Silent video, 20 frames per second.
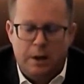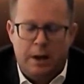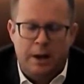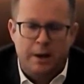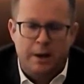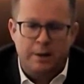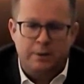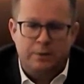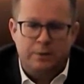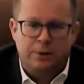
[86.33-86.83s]

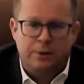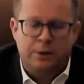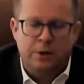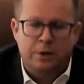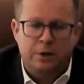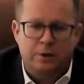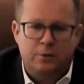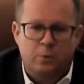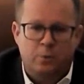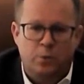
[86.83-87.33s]
And
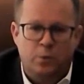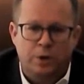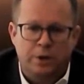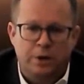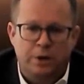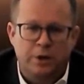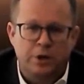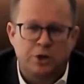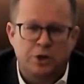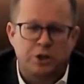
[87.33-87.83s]
here
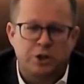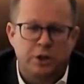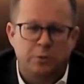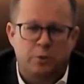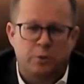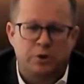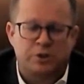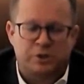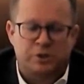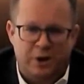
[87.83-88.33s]
we initially
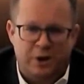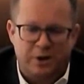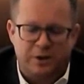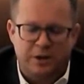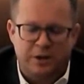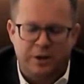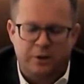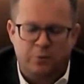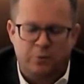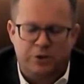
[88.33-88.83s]
were
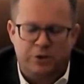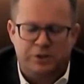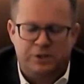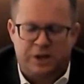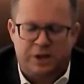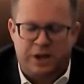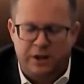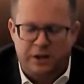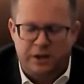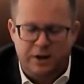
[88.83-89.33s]
struggling with
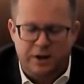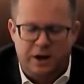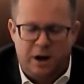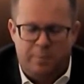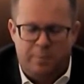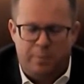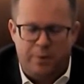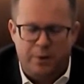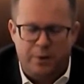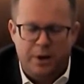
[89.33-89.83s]
scaling
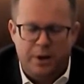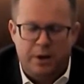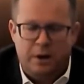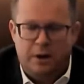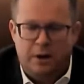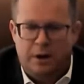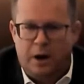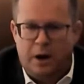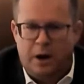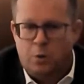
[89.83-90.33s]
up
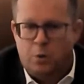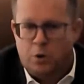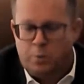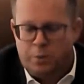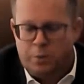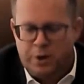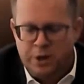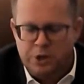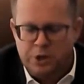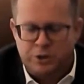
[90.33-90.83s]
our
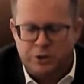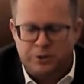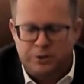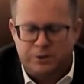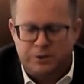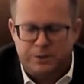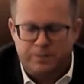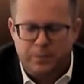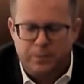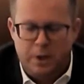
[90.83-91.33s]

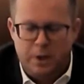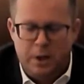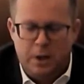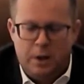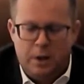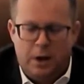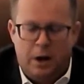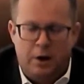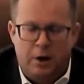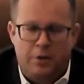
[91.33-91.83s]
operations.
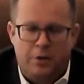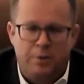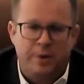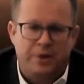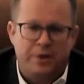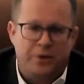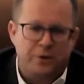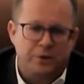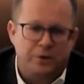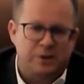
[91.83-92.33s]
The
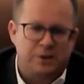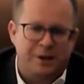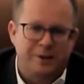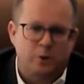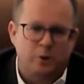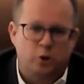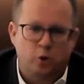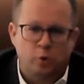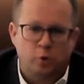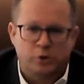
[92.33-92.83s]
methods
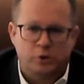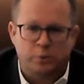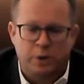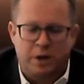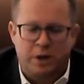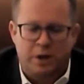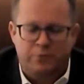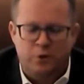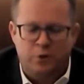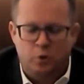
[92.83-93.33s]
and tools
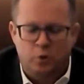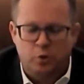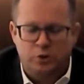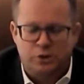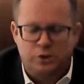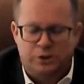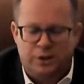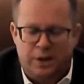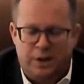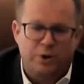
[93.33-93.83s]
we have
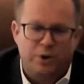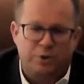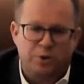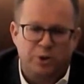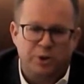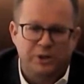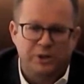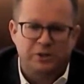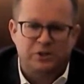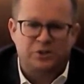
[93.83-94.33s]
used were not
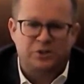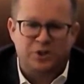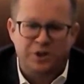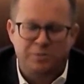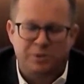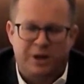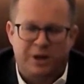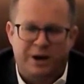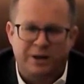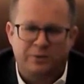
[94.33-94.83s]
really
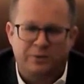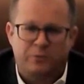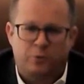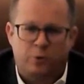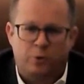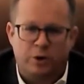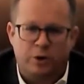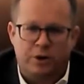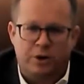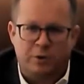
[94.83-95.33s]
streamlined
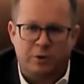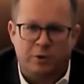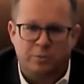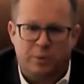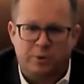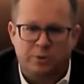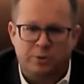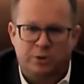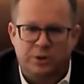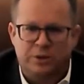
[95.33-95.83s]
for
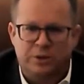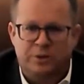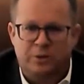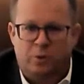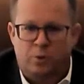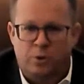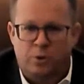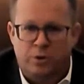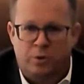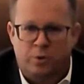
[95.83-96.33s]
ground-mounted
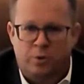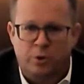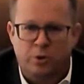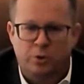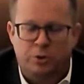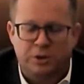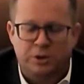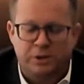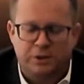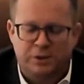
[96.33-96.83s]
or
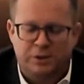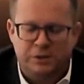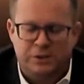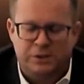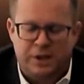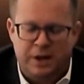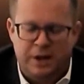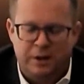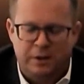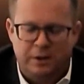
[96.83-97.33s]

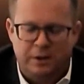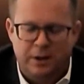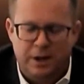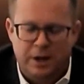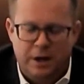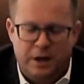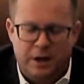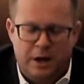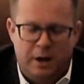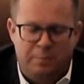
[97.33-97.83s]
utility-scale
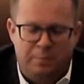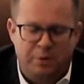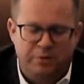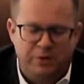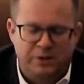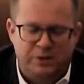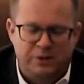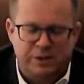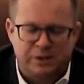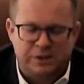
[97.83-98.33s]

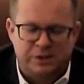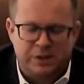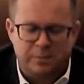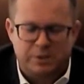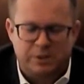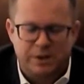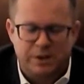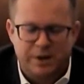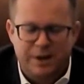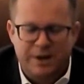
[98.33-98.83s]
PV
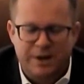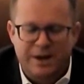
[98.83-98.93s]
systems,